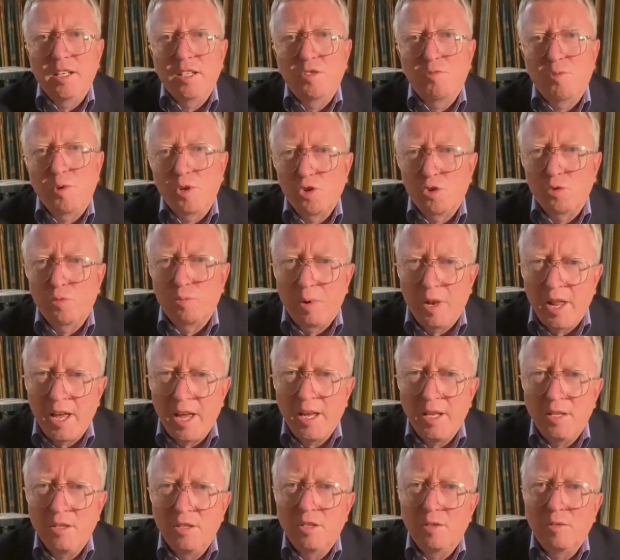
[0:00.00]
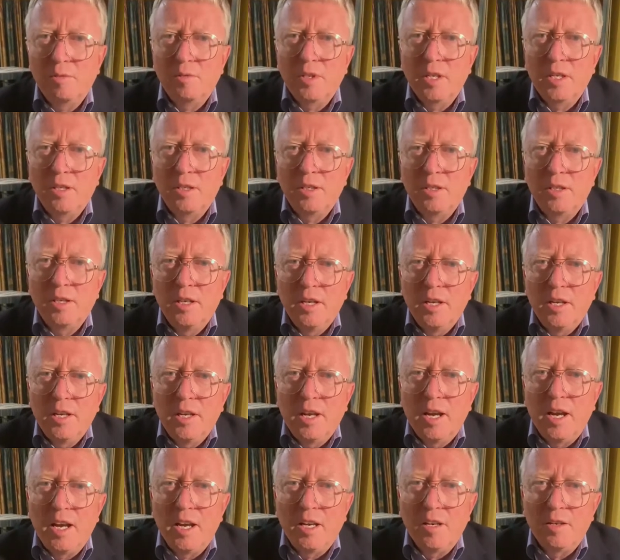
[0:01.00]
special plans and
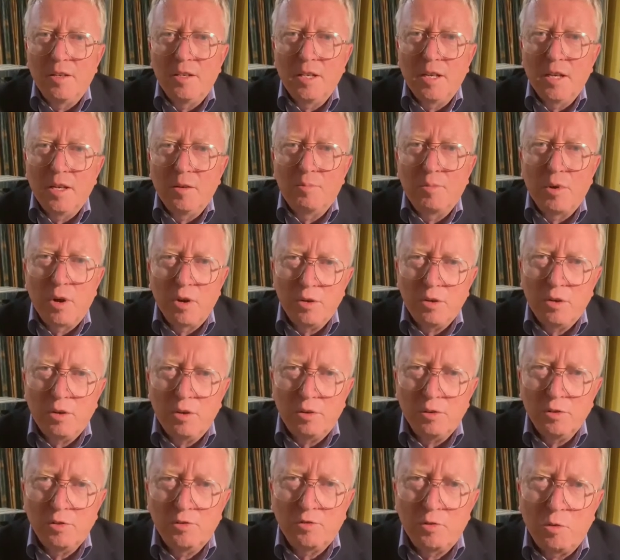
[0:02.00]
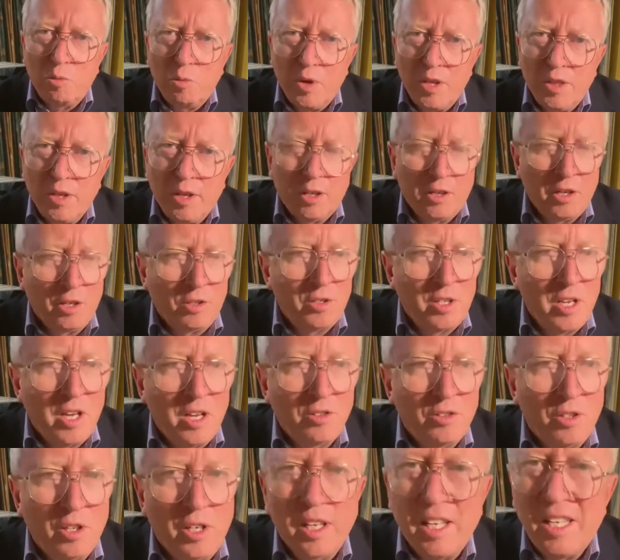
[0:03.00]
protocols for when they got
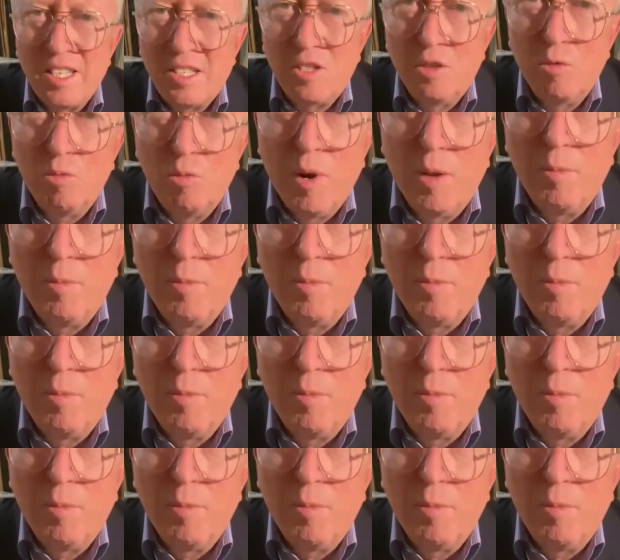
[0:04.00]
down to less than